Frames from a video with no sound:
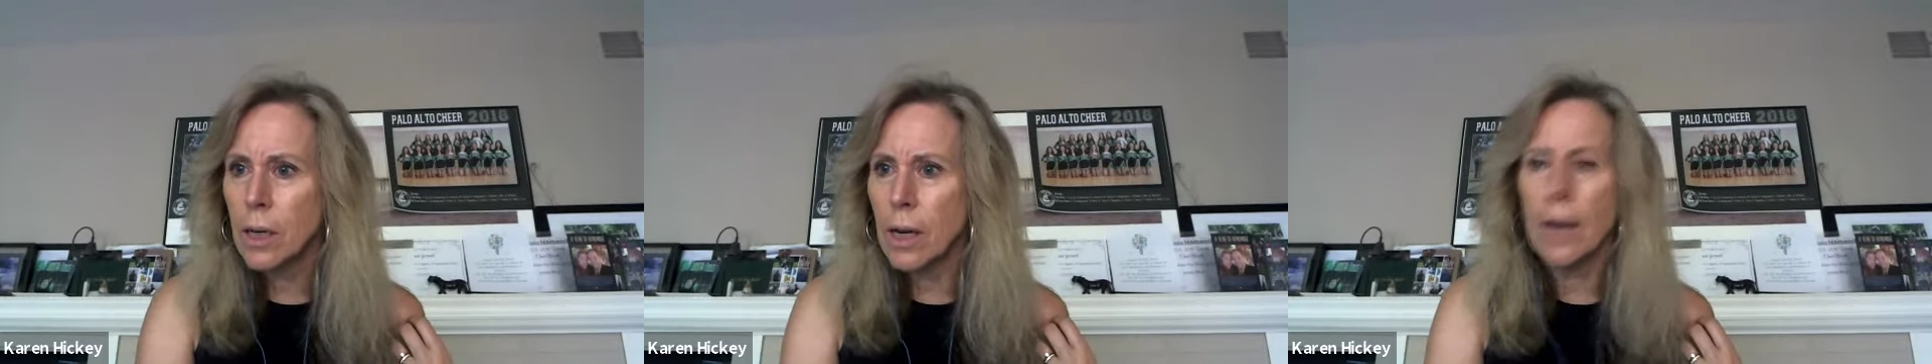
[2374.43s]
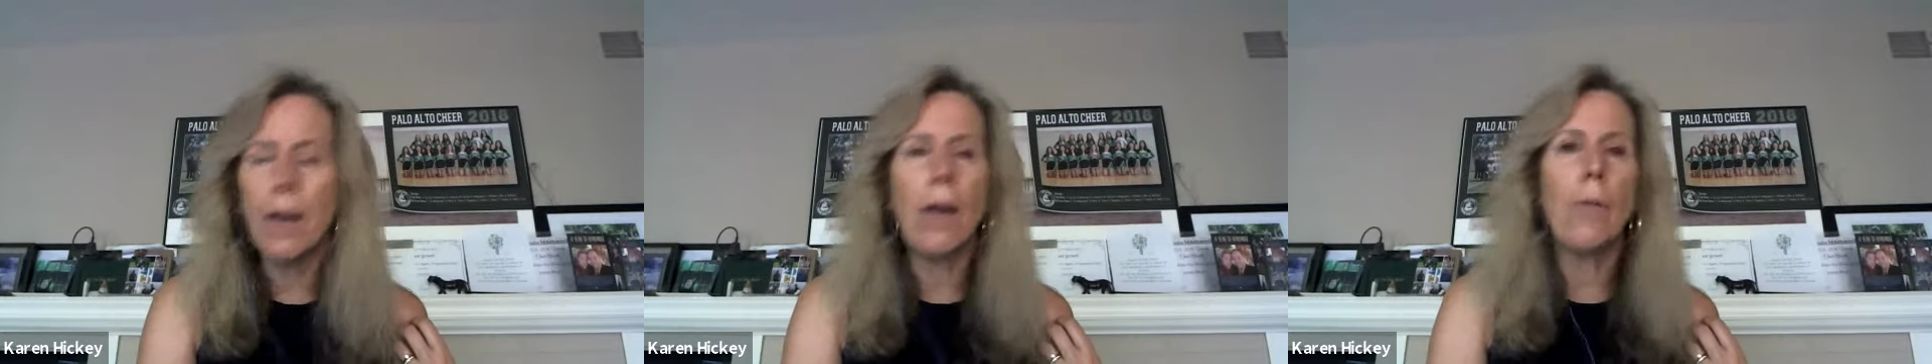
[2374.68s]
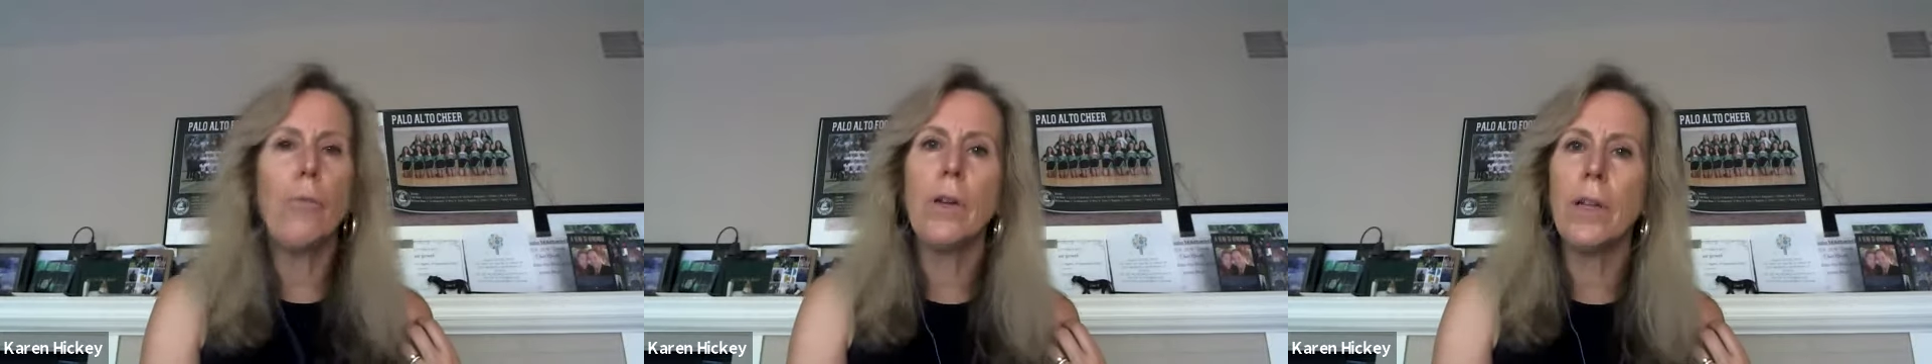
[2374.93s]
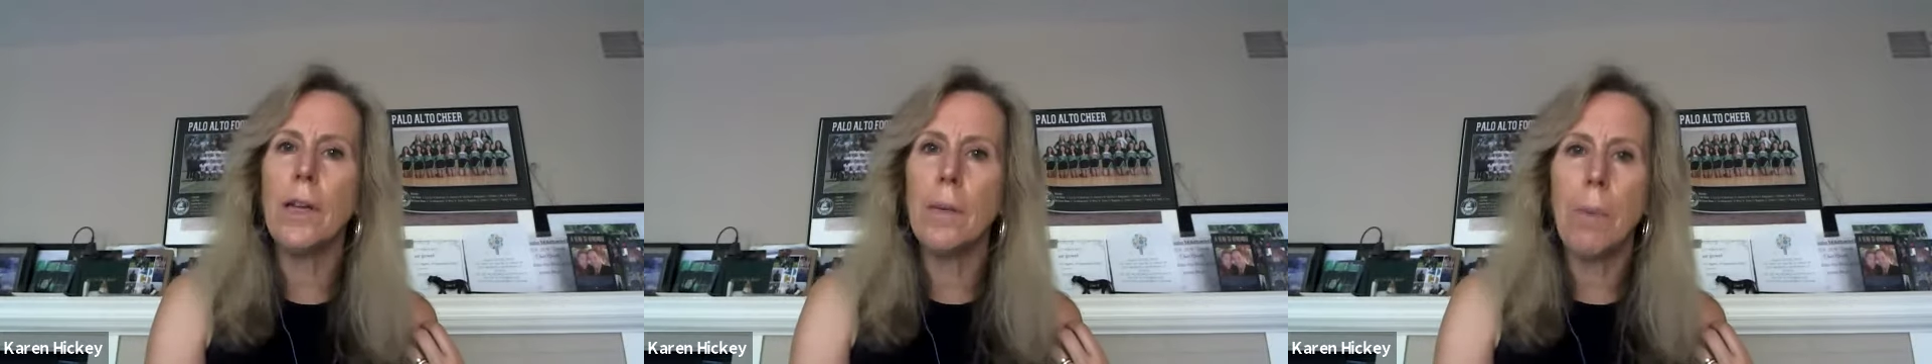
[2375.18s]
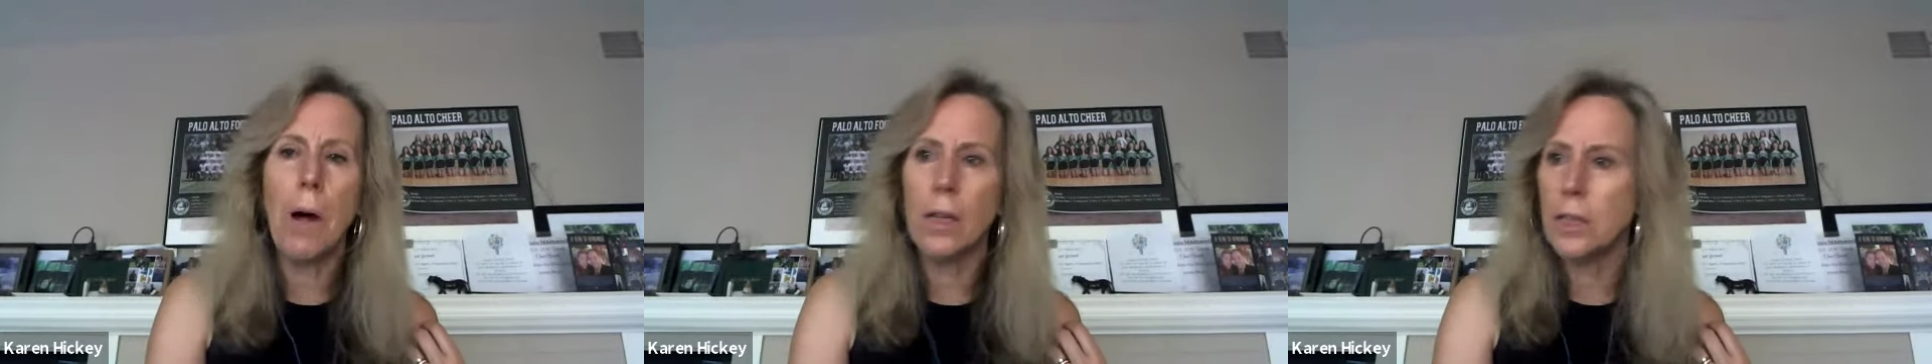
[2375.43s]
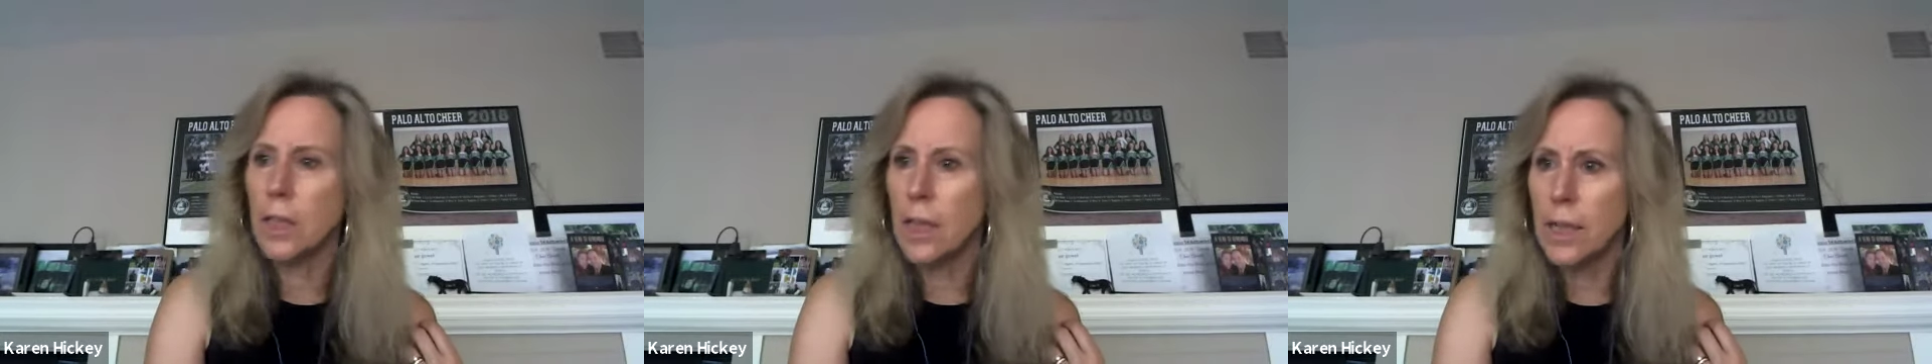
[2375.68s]
And I really
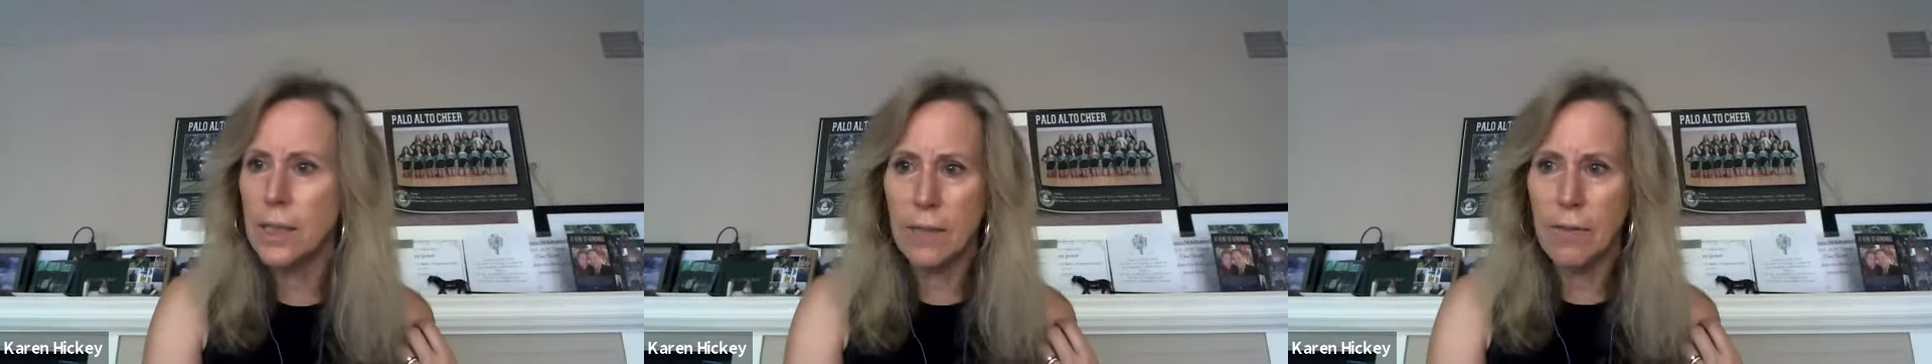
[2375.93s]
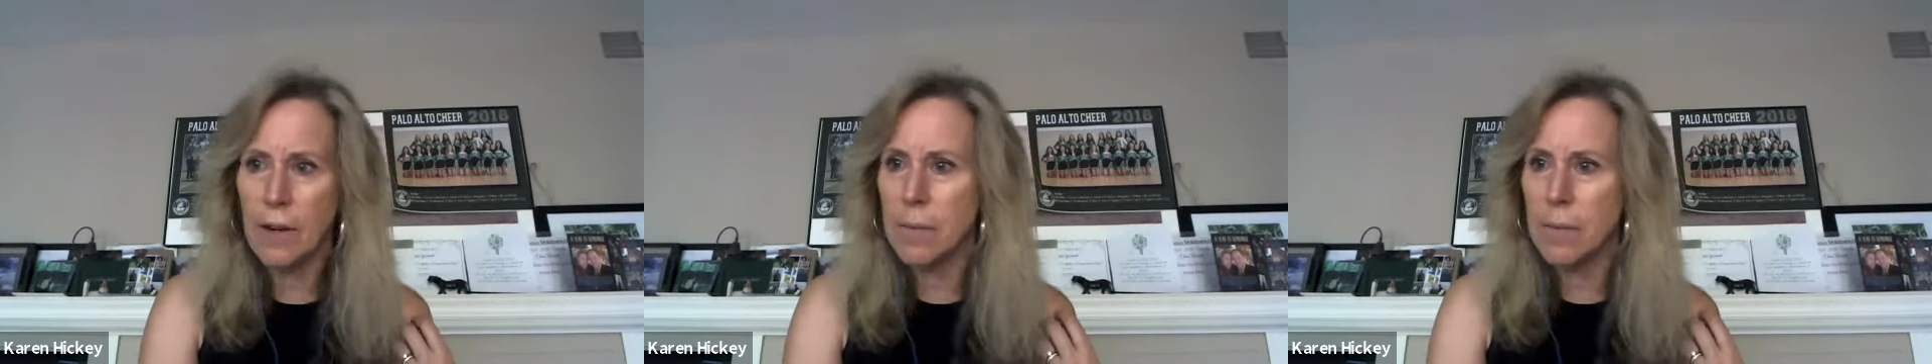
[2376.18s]
apologize if I